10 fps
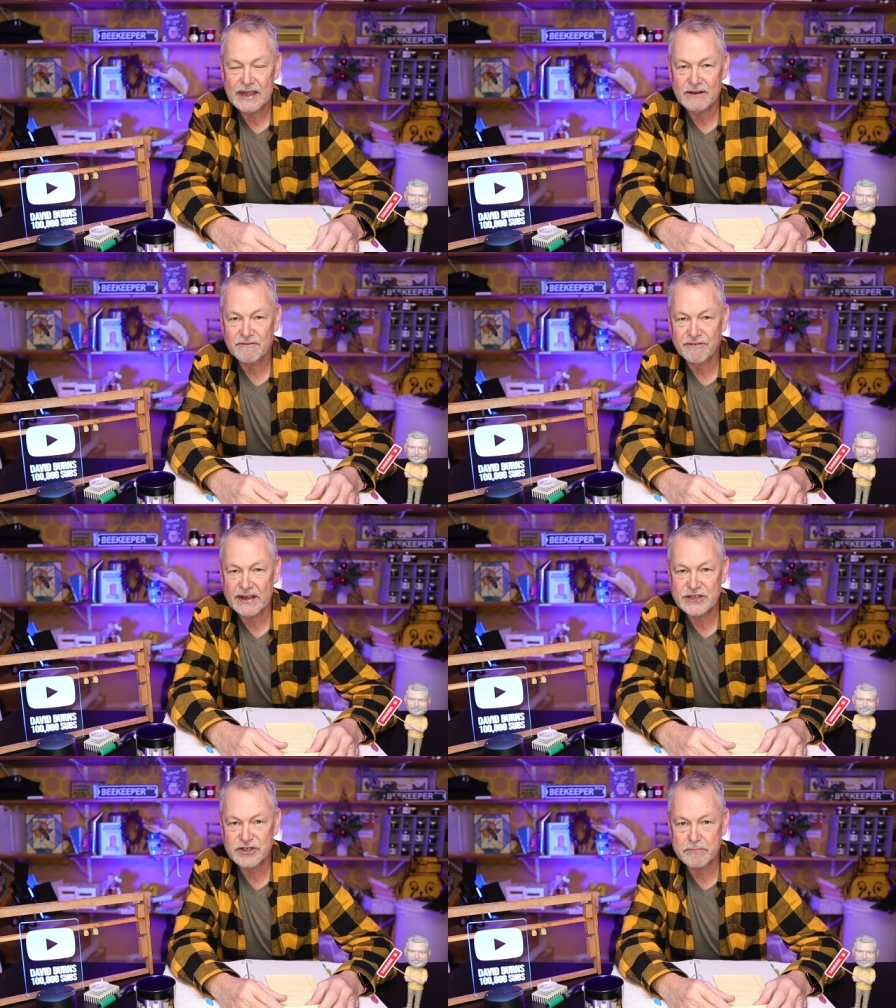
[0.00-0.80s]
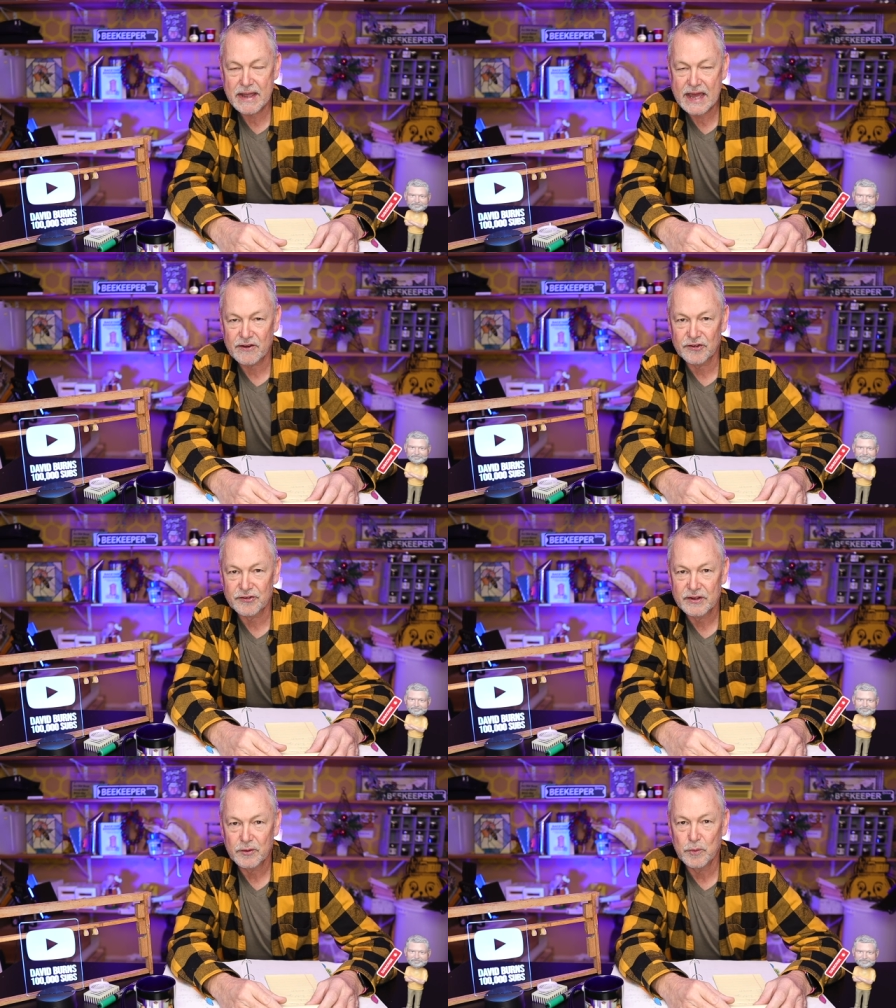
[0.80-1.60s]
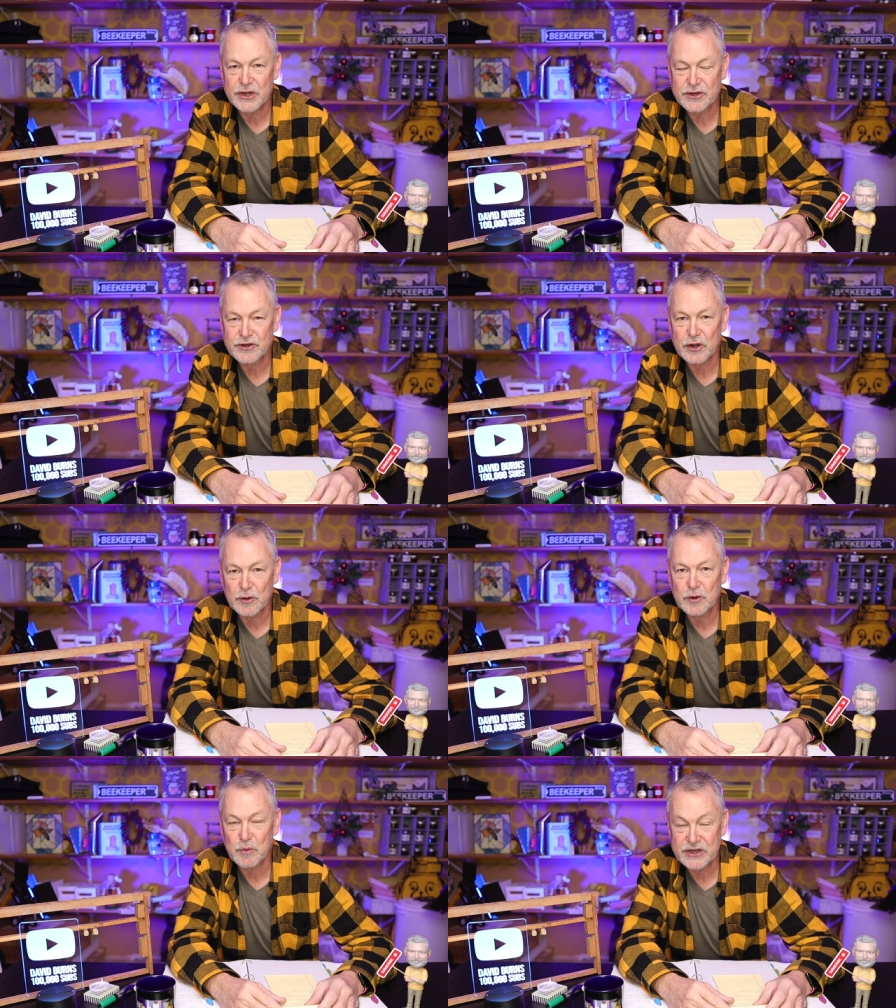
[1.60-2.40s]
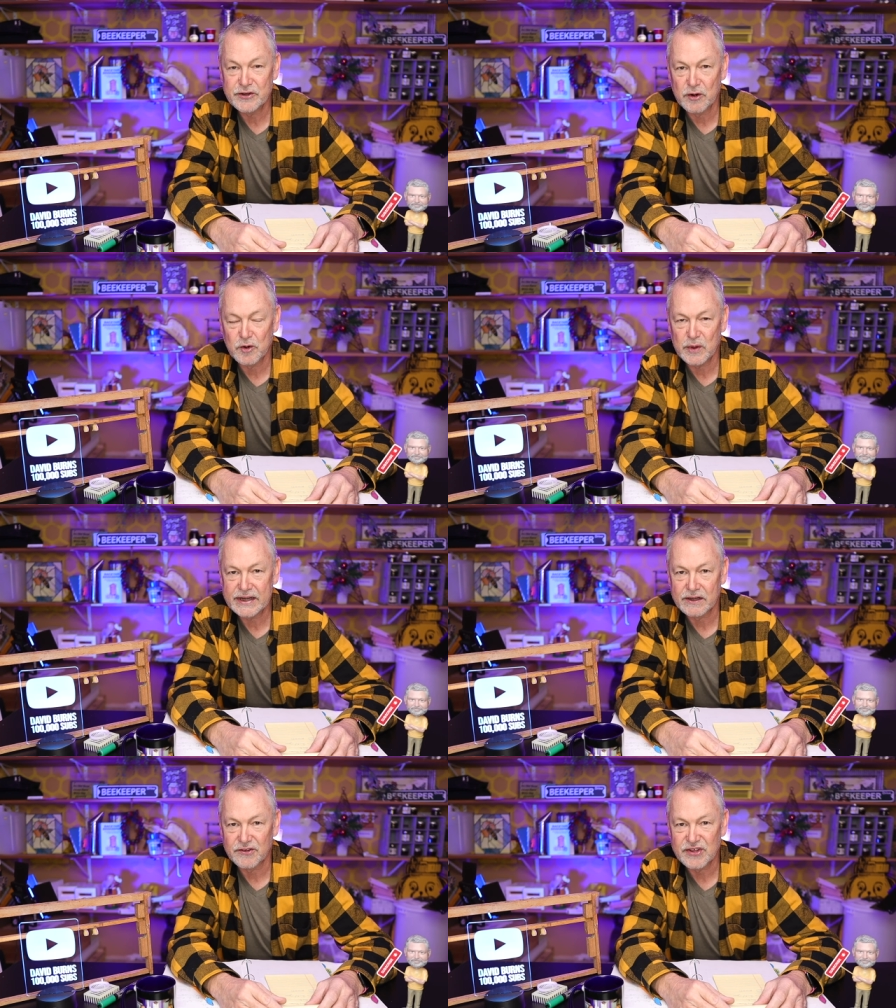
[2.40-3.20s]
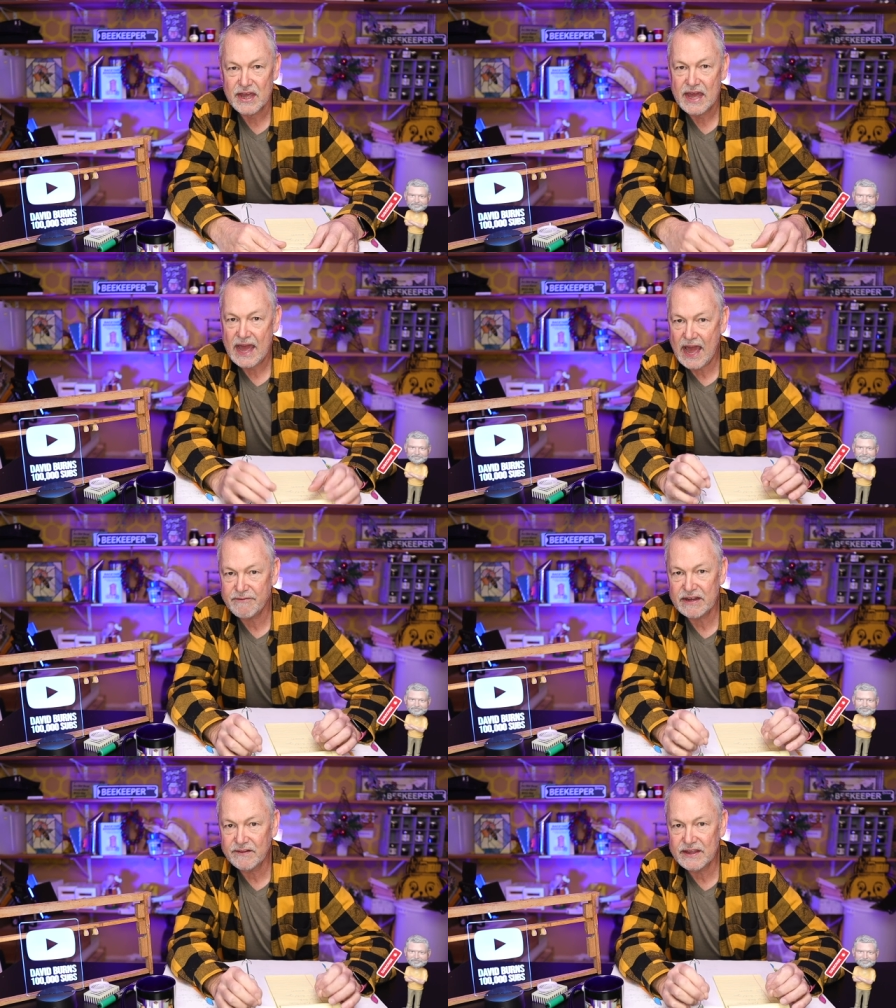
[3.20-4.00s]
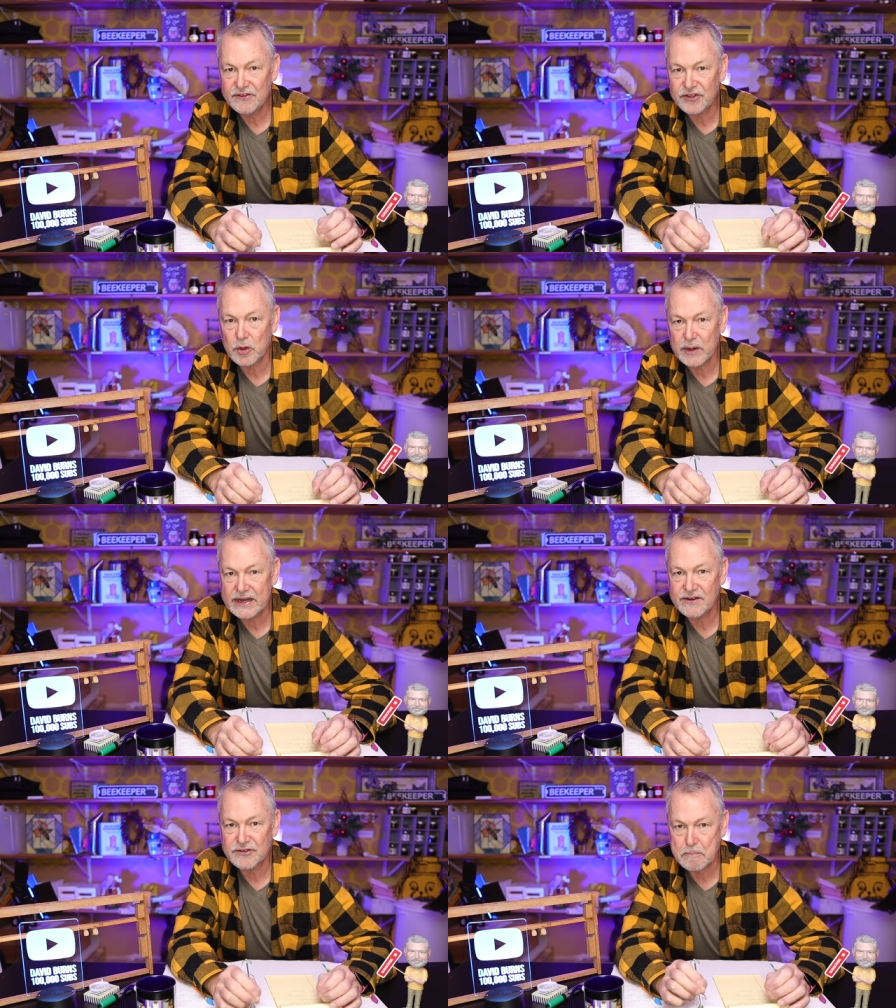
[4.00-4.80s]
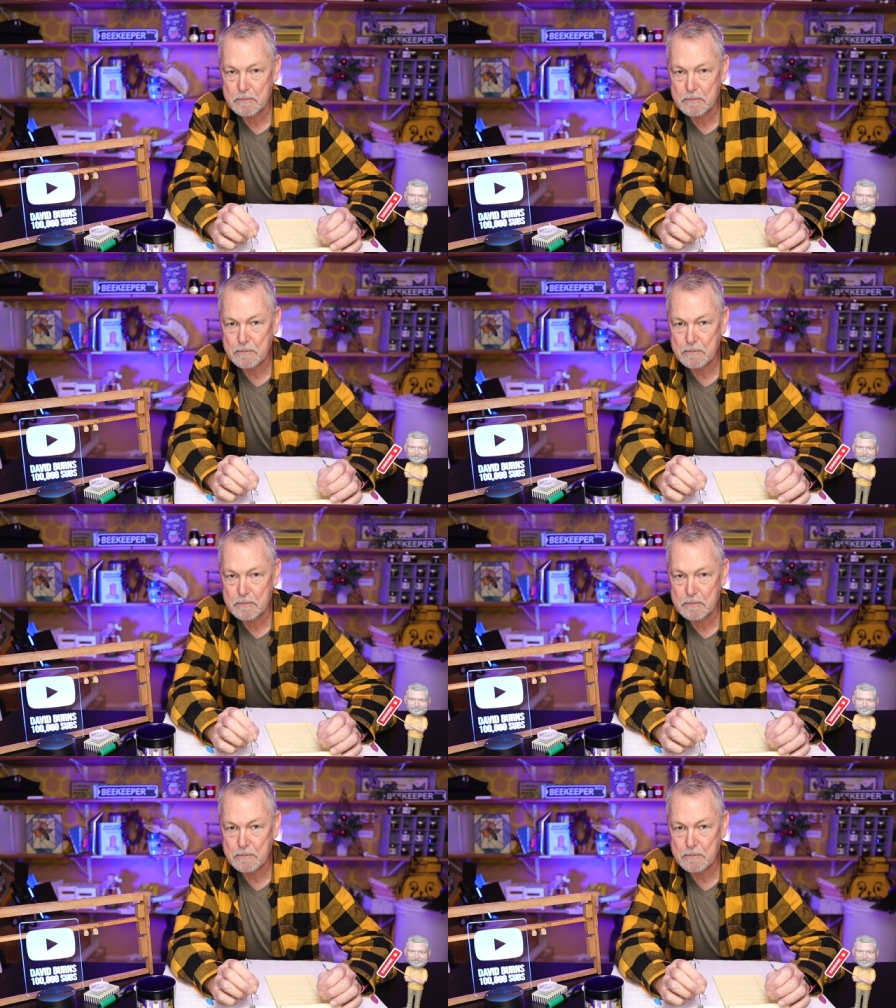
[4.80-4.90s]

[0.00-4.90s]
and fight your battles when, you go, when you go queenless. Having these queens